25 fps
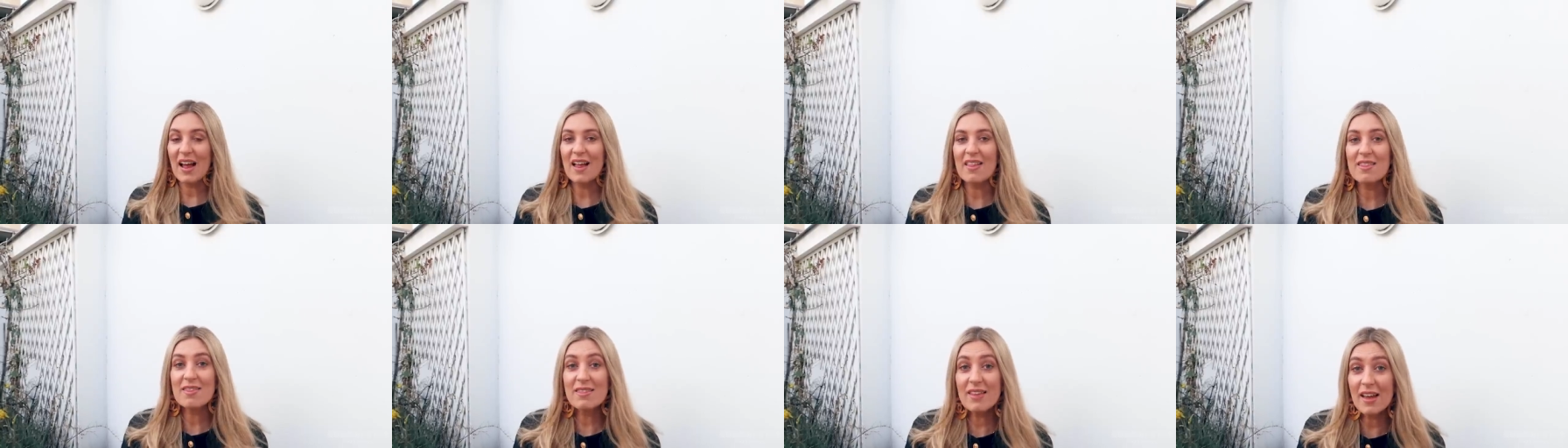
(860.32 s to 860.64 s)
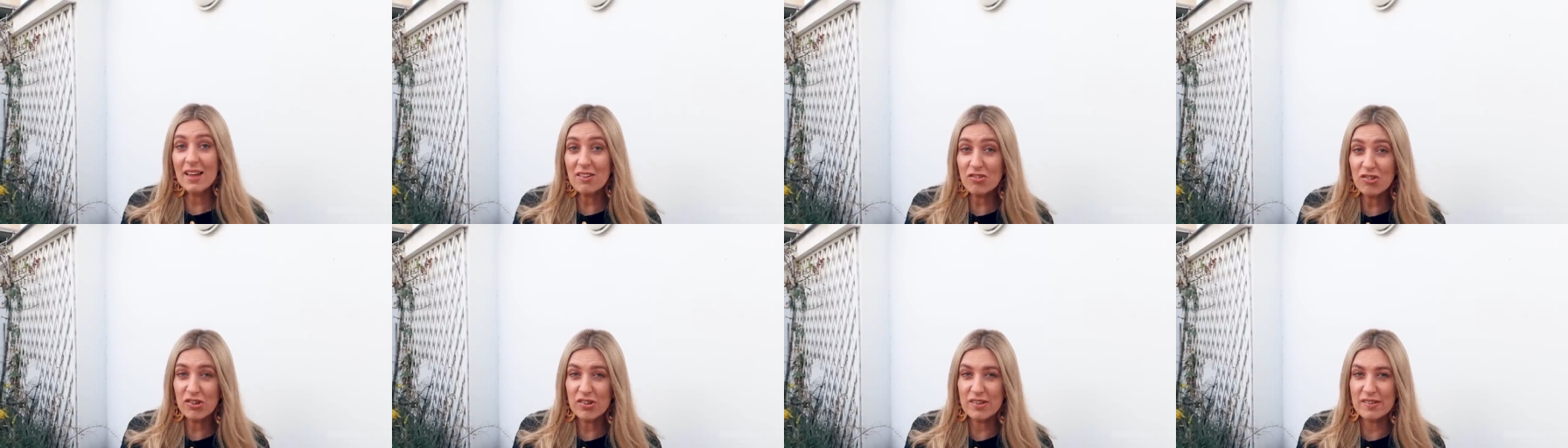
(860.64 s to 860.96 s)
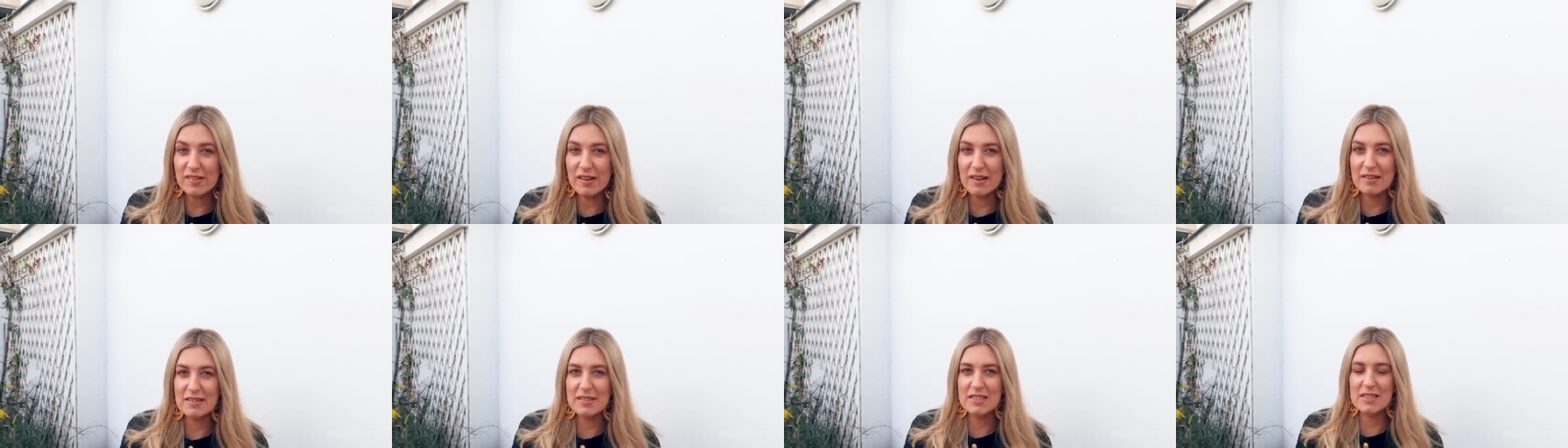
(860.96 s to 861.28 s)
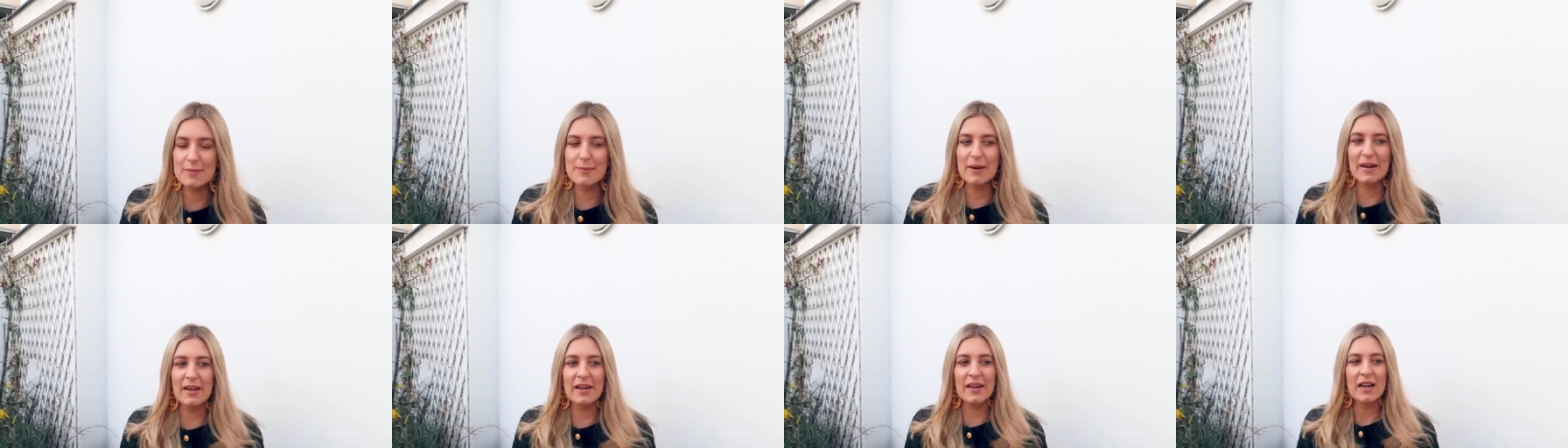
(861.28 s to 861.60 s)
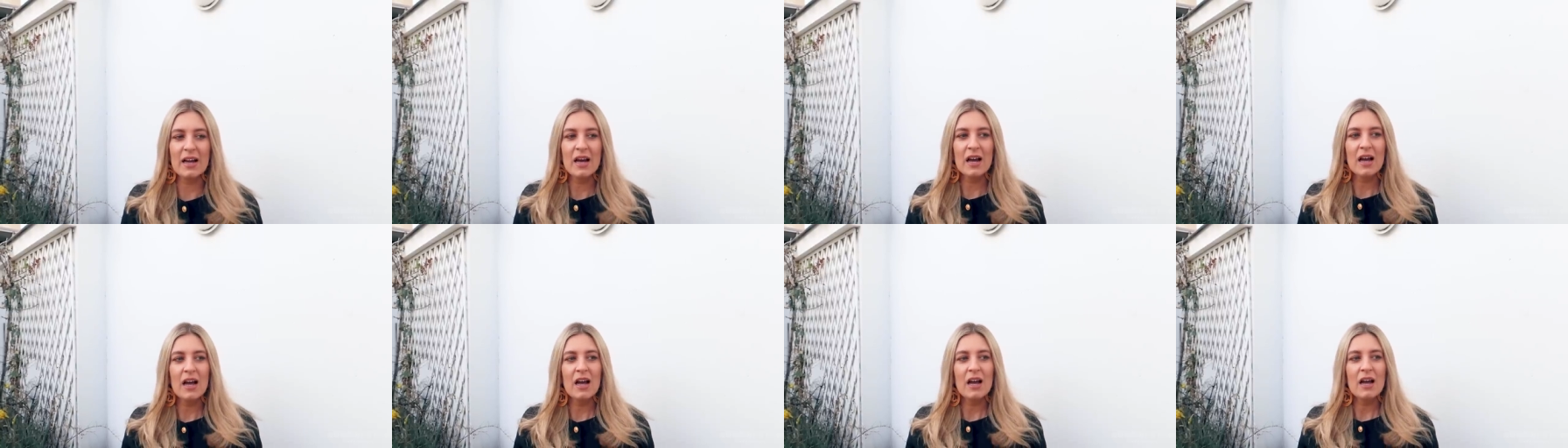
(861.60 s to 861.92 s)
And then she says to me,
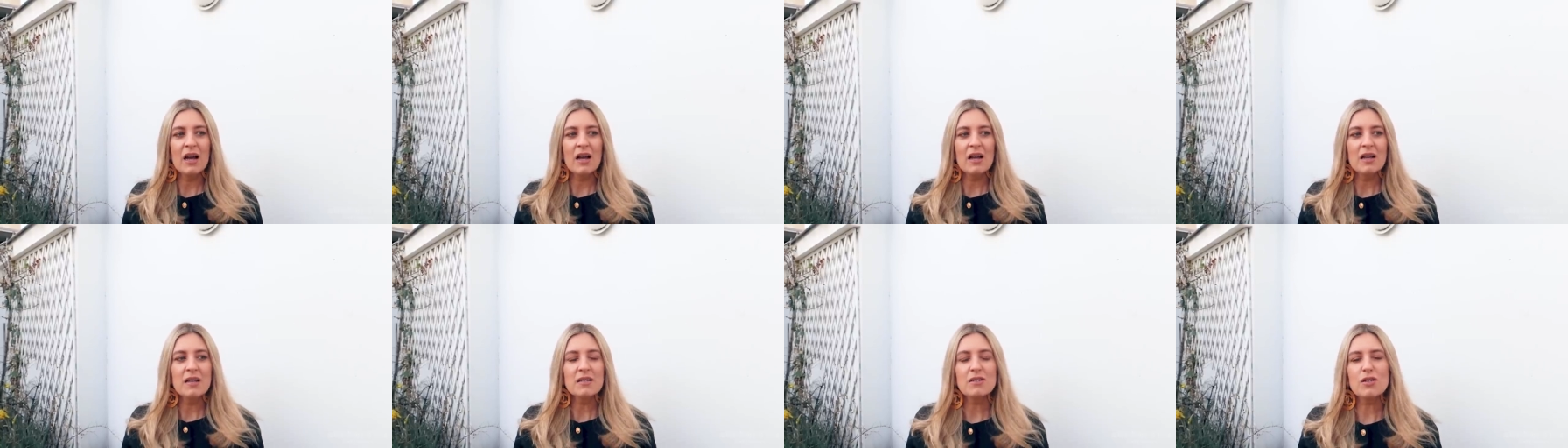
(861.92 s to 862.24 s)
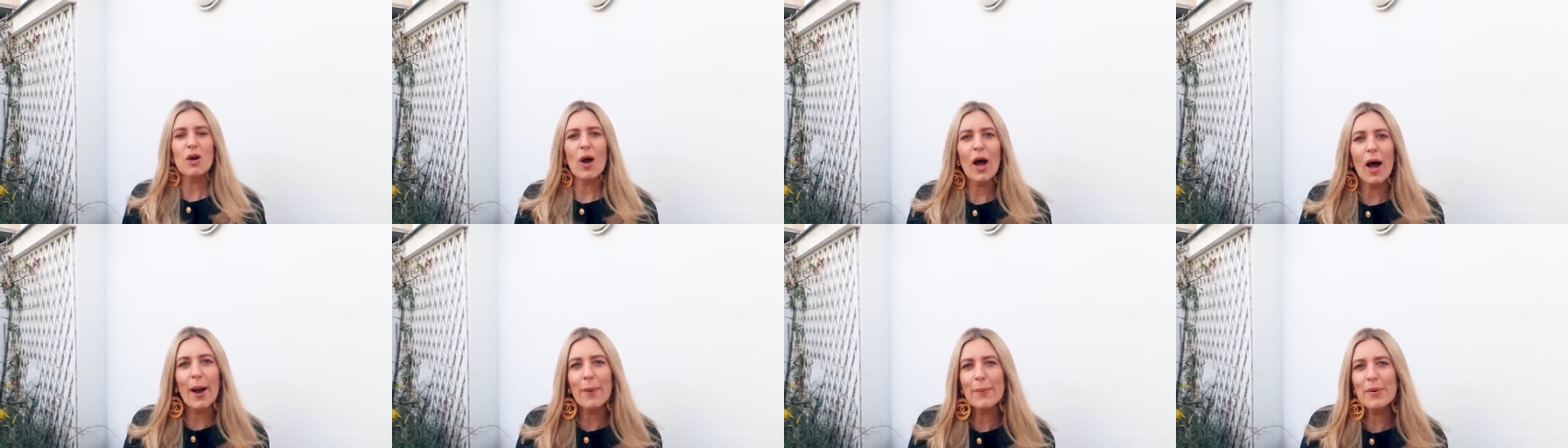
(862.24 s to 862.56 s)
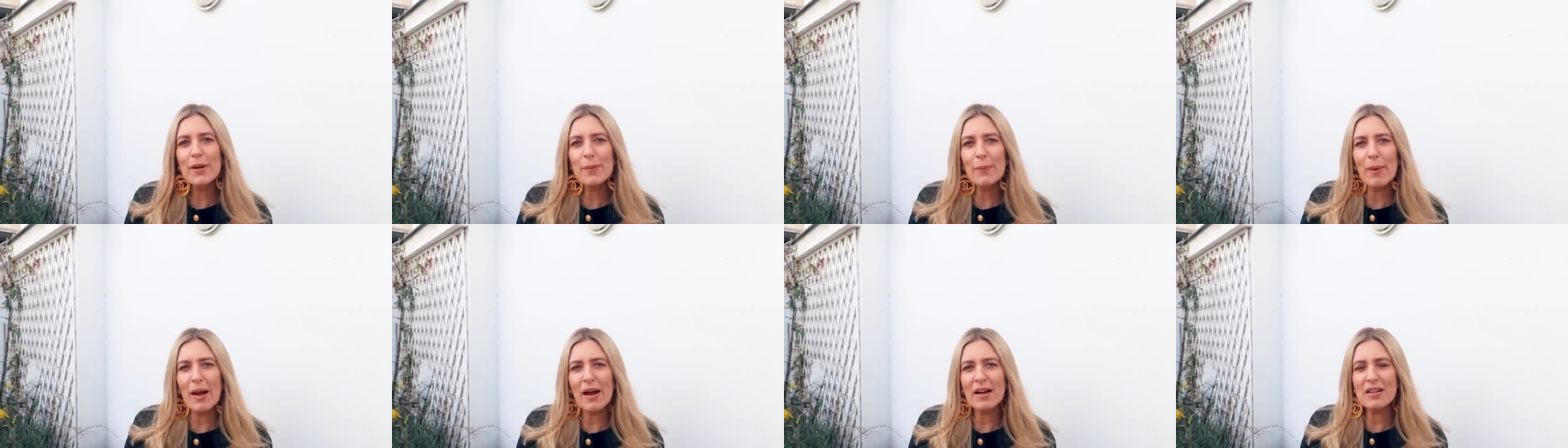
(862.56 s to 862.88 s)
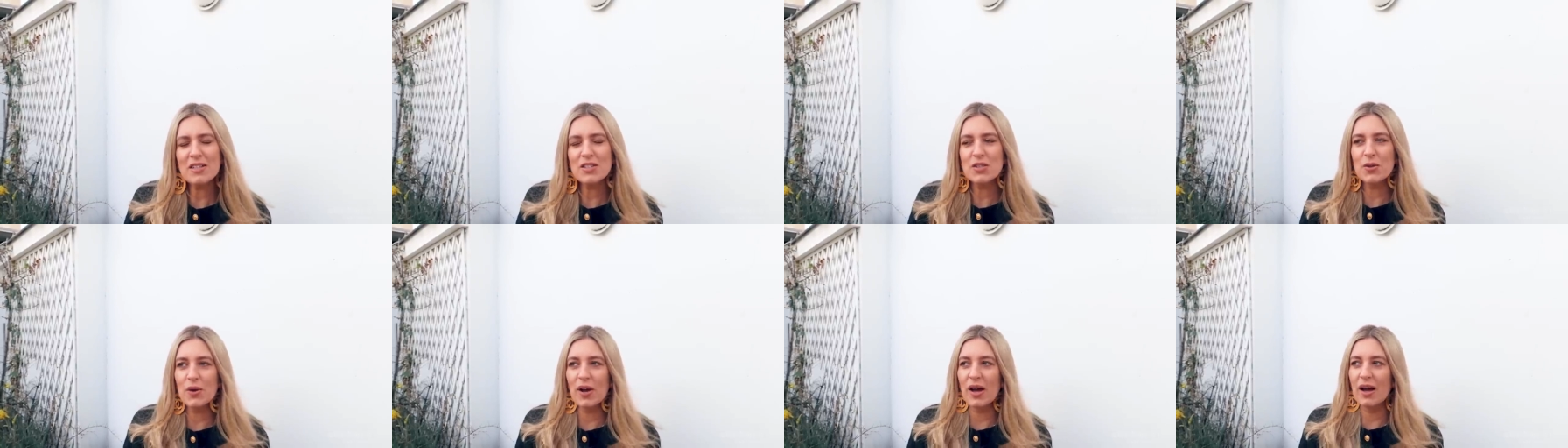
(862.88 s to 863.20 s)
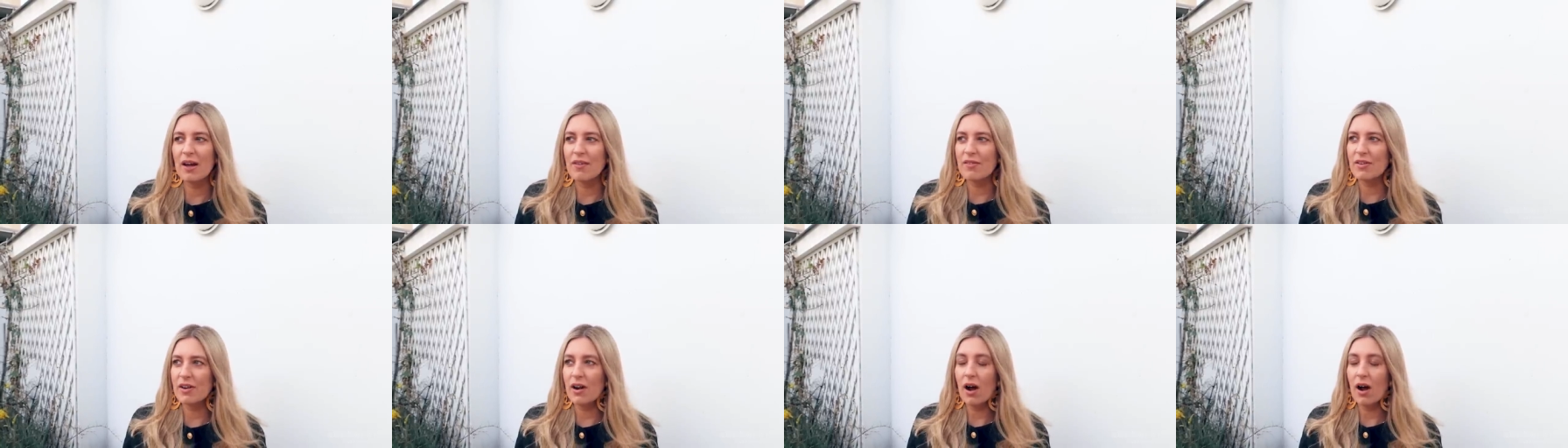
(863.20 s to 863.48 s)
"So how many bags do you have?"